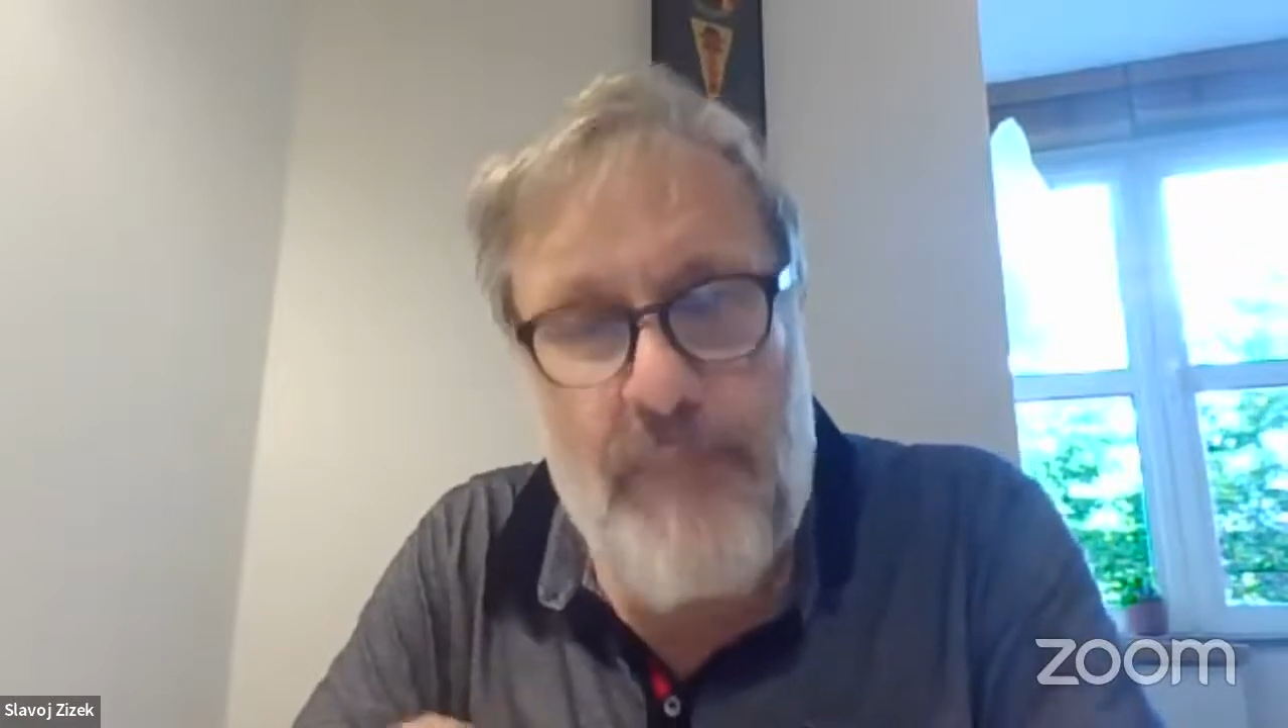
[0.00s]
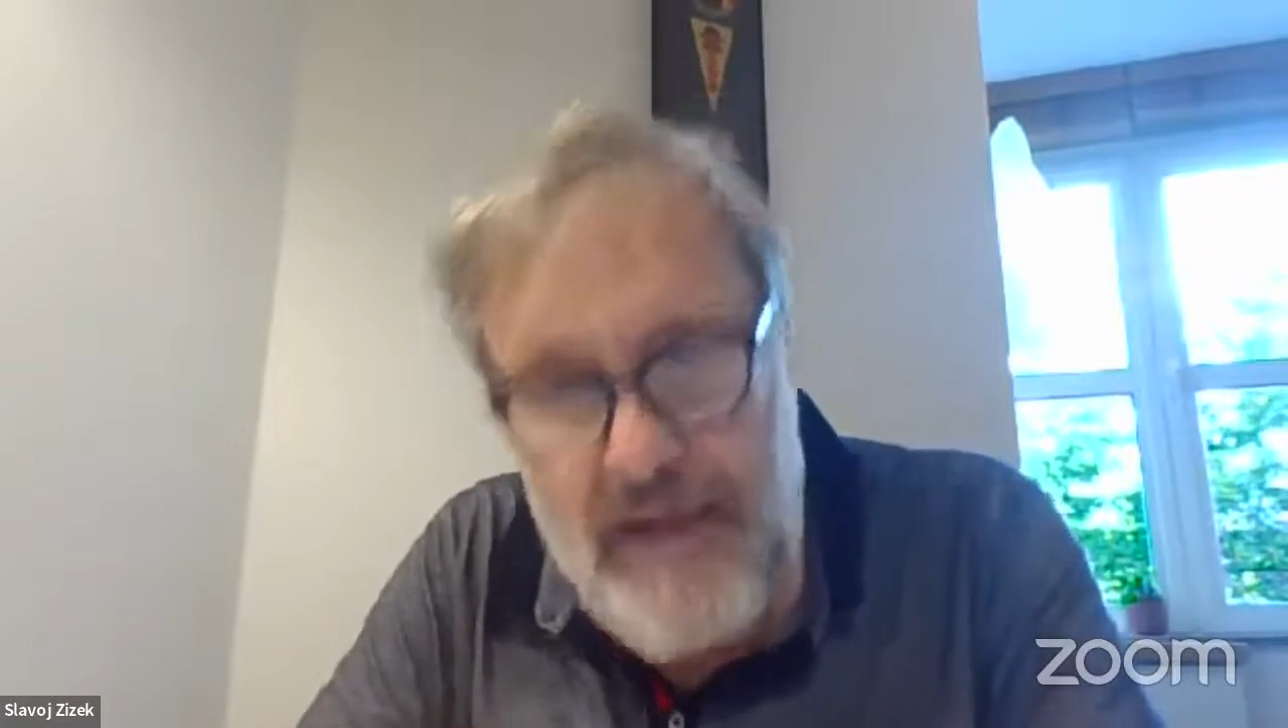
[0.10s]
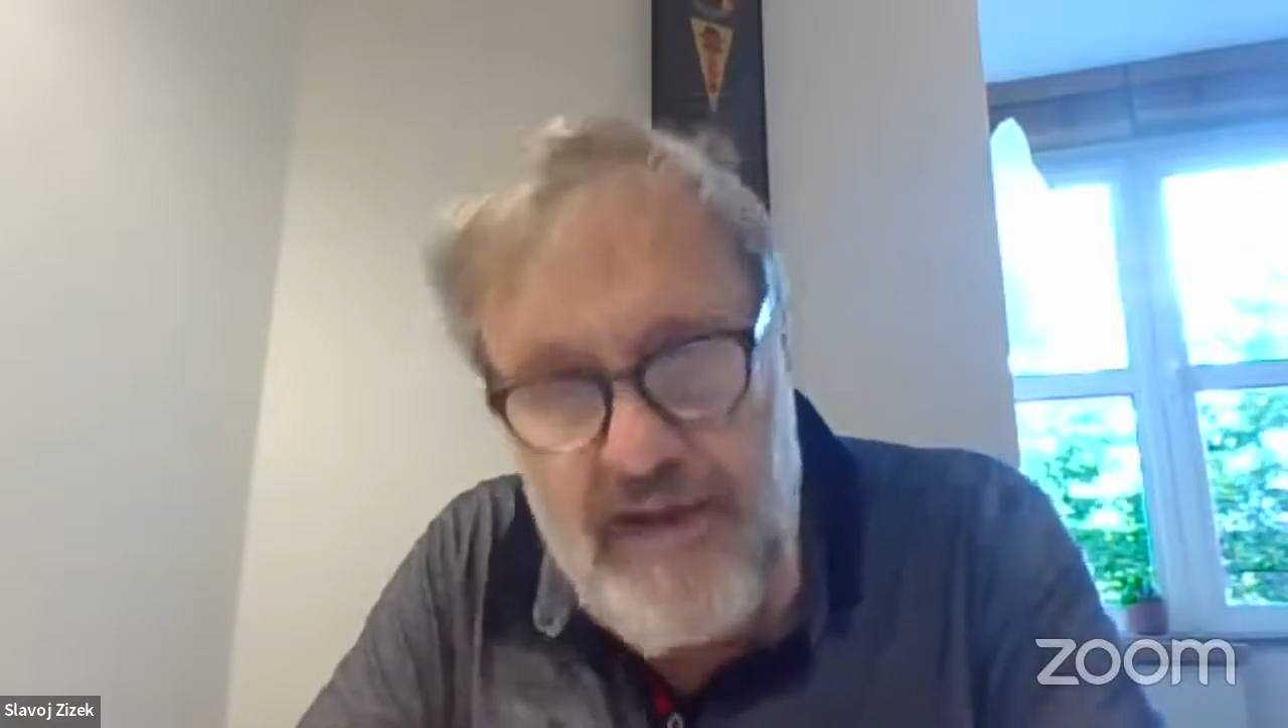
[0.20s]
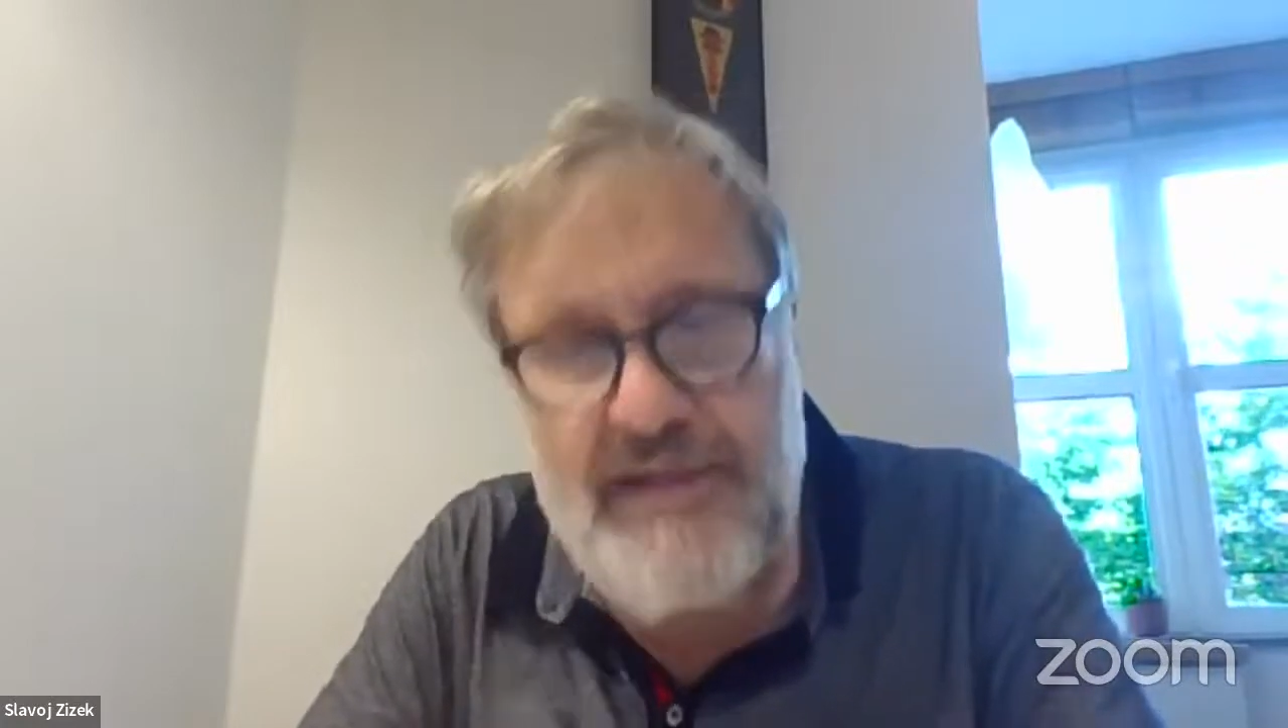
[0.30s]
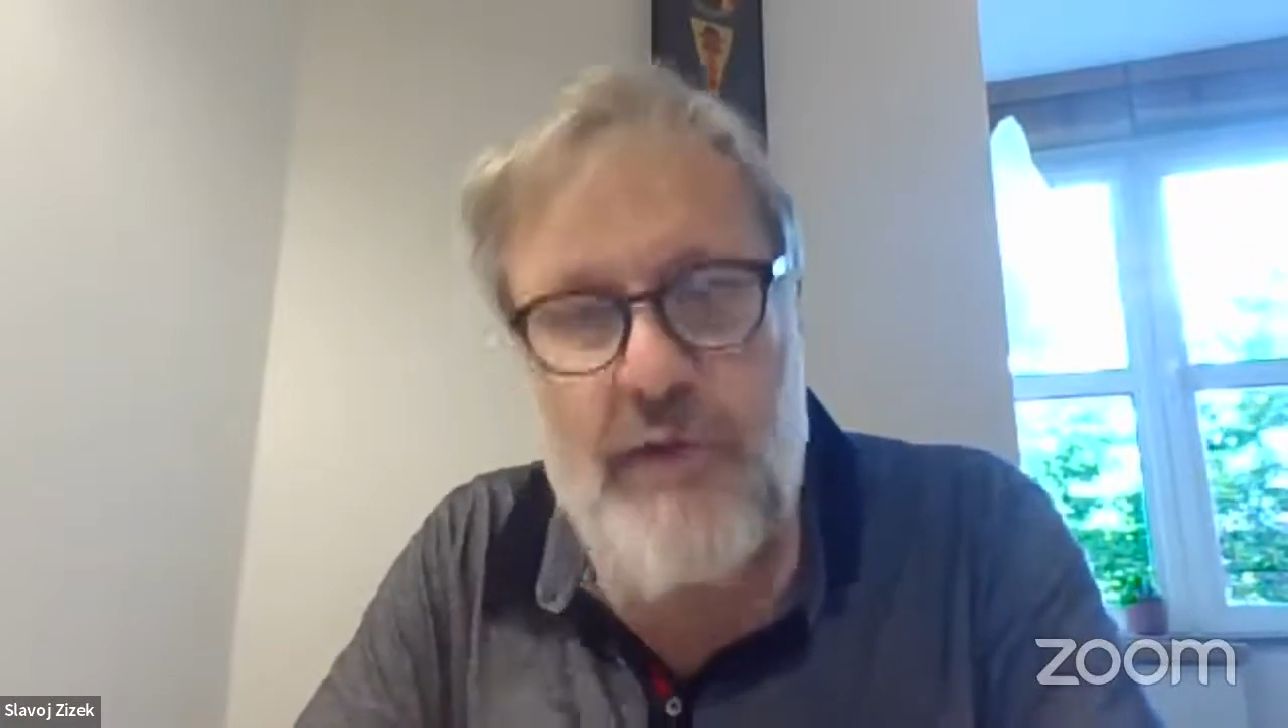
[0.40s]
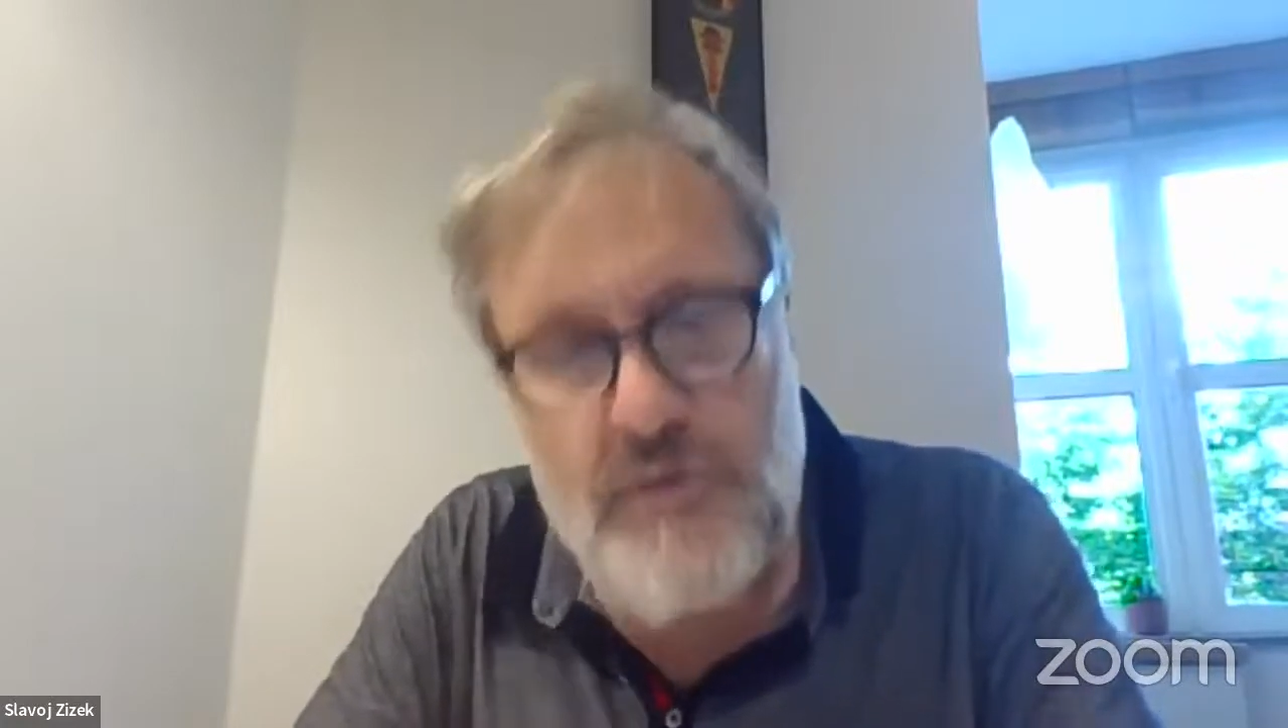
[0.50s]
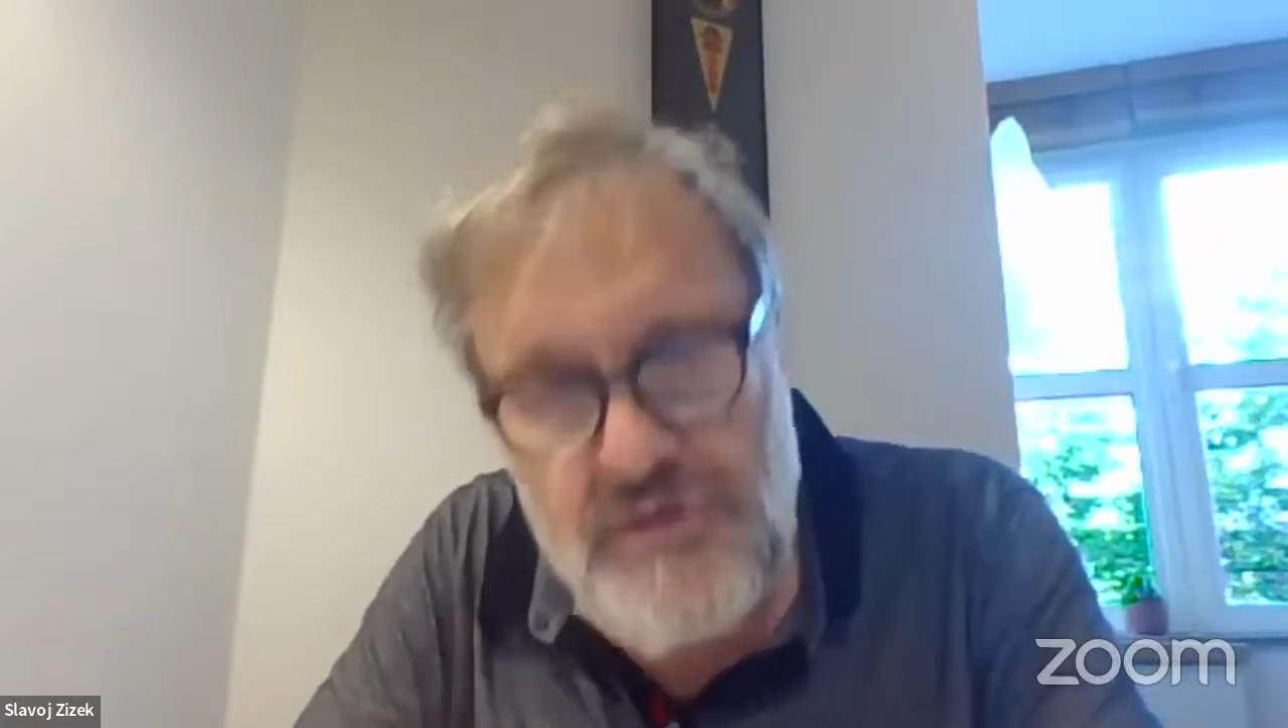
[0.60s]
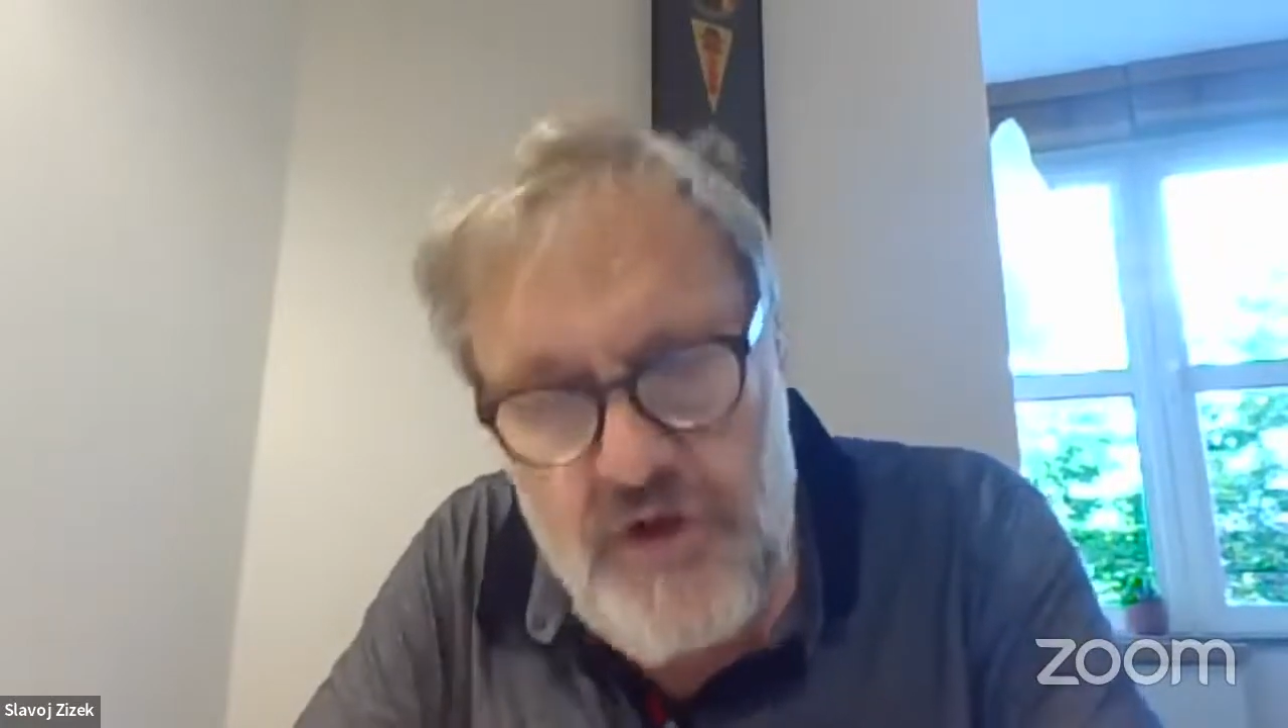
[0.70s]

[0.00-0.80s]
the biggest